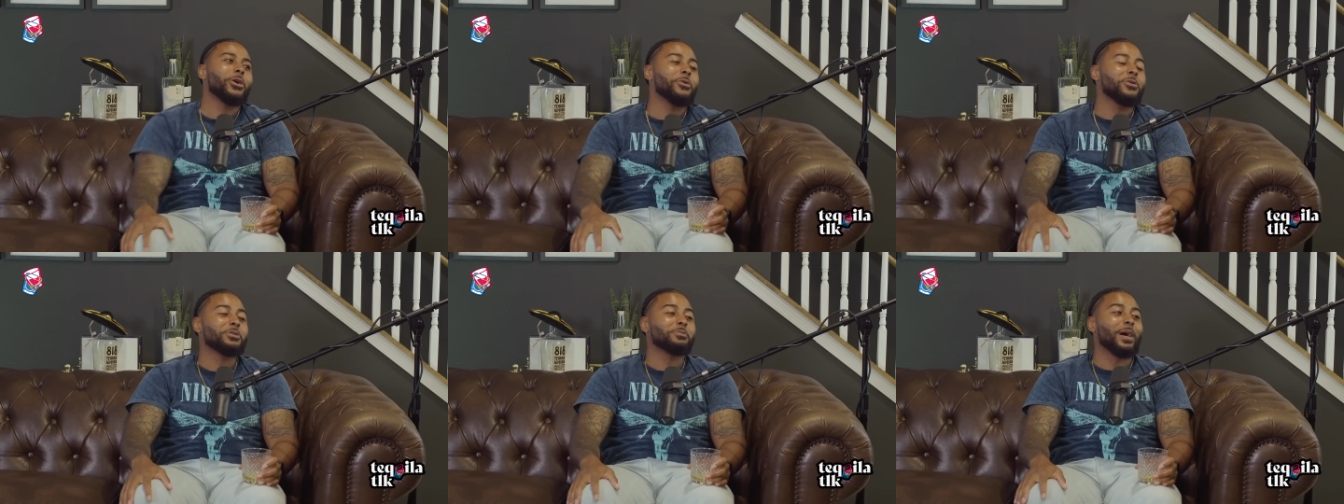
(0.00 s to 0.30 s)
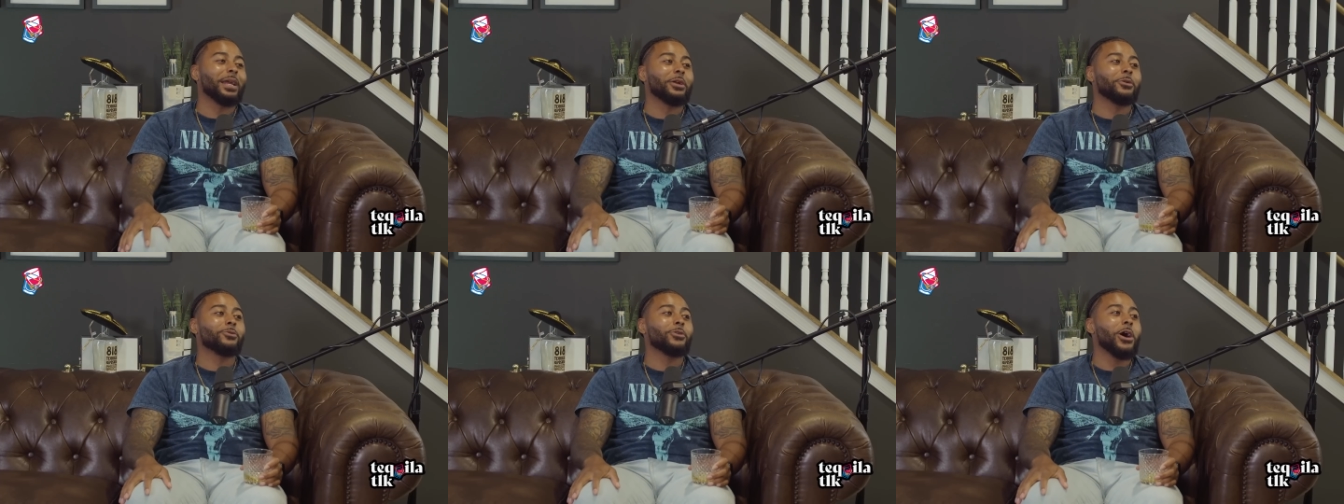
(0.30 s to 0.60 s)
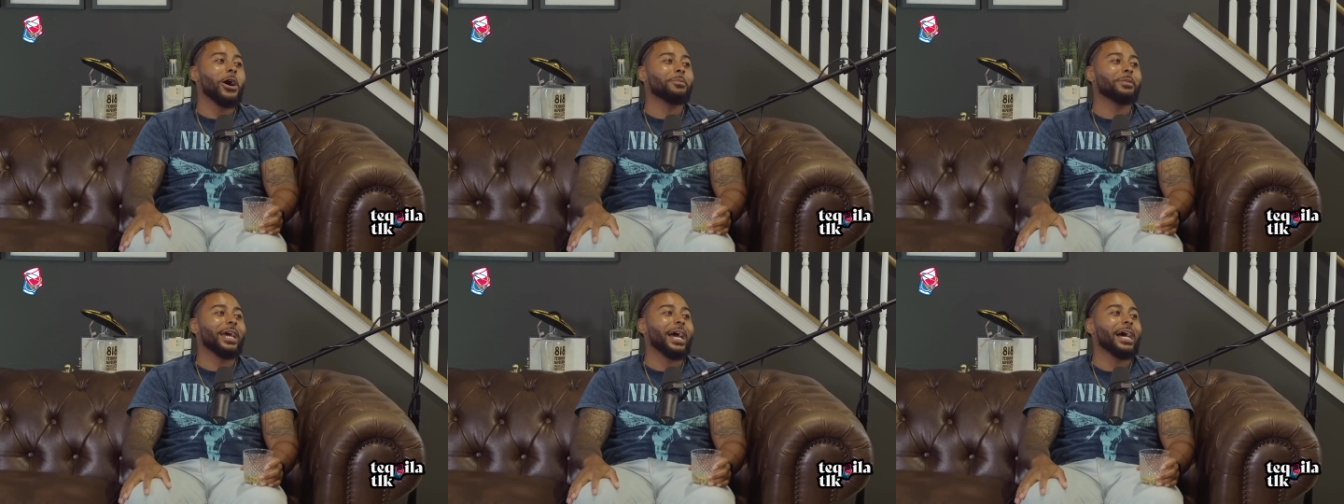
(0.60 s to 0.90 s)
We was about to
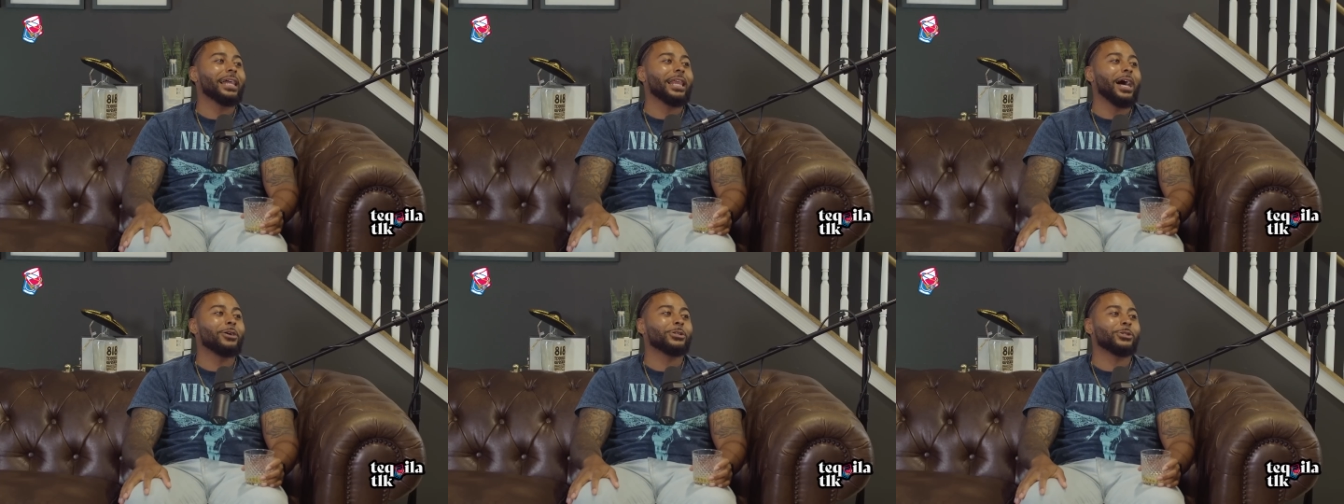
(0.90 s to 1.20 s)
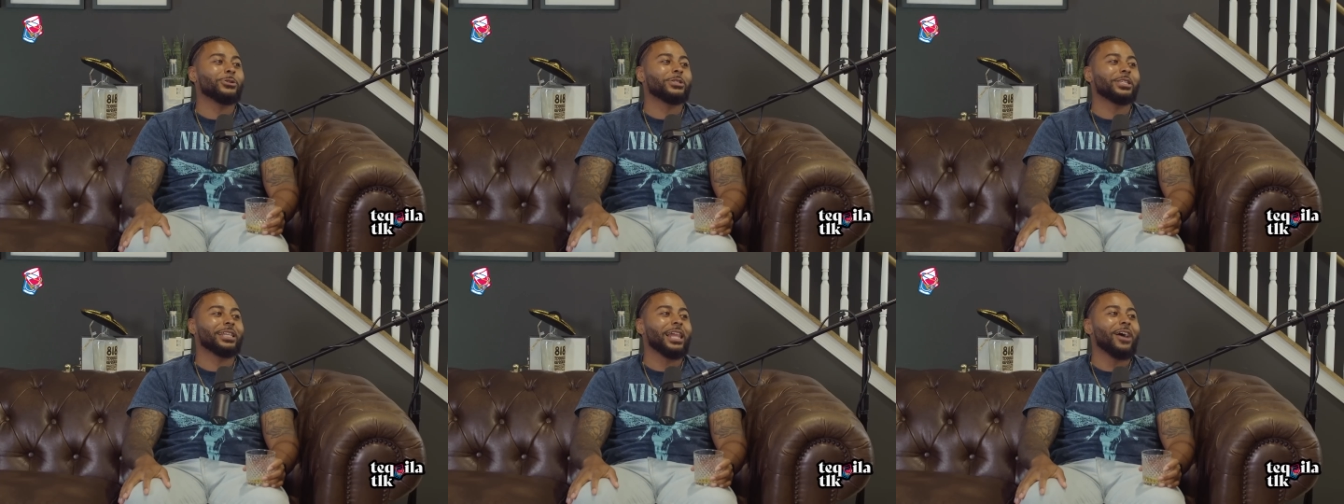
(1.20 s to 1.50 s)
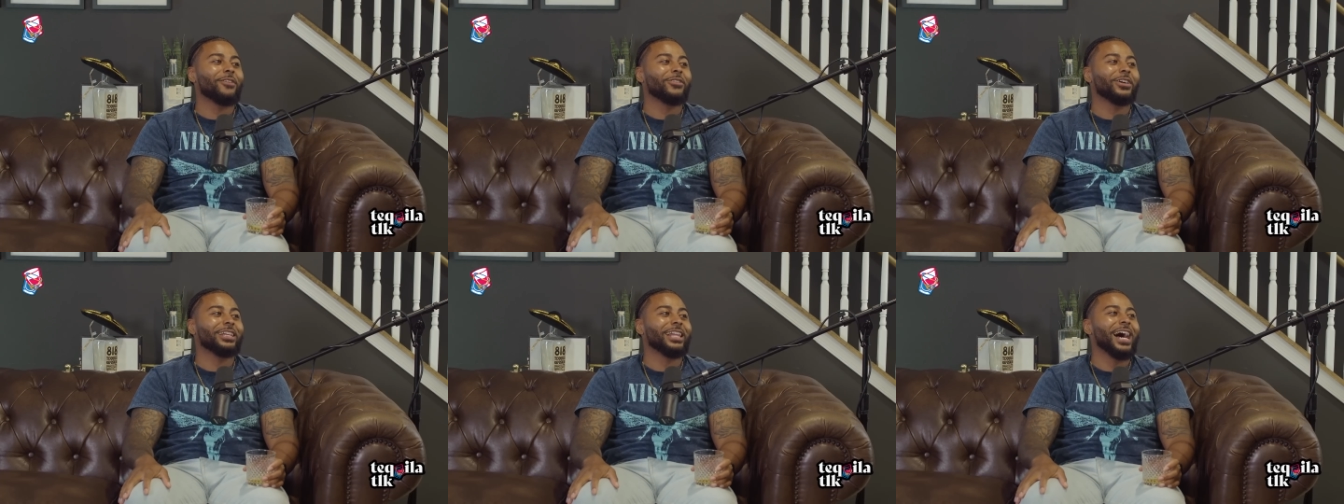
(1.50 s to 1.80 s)
rob the hell out you till I
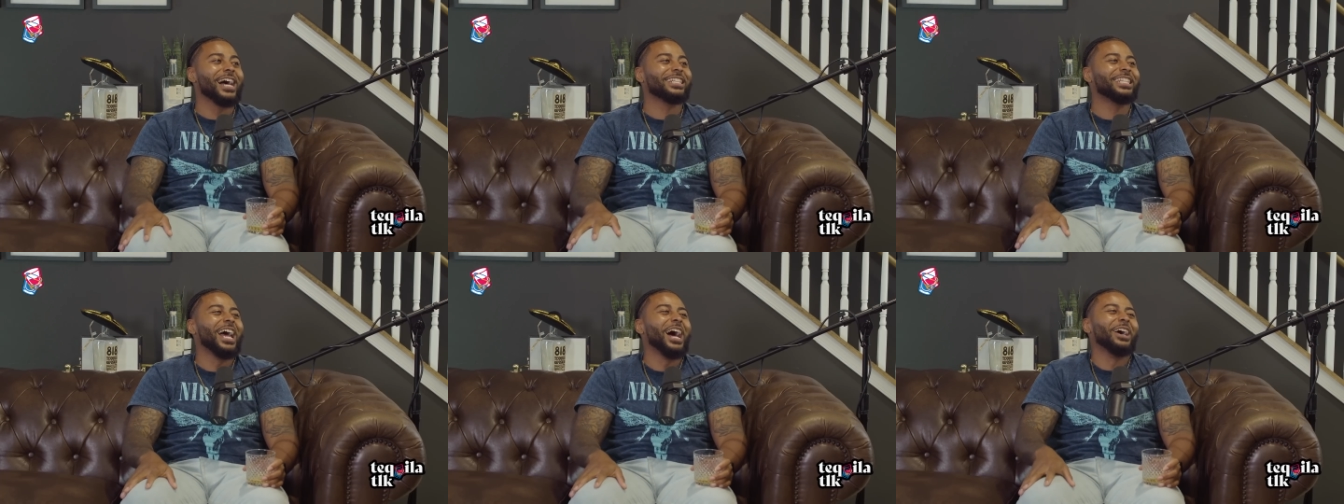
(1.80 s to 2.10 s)
realized.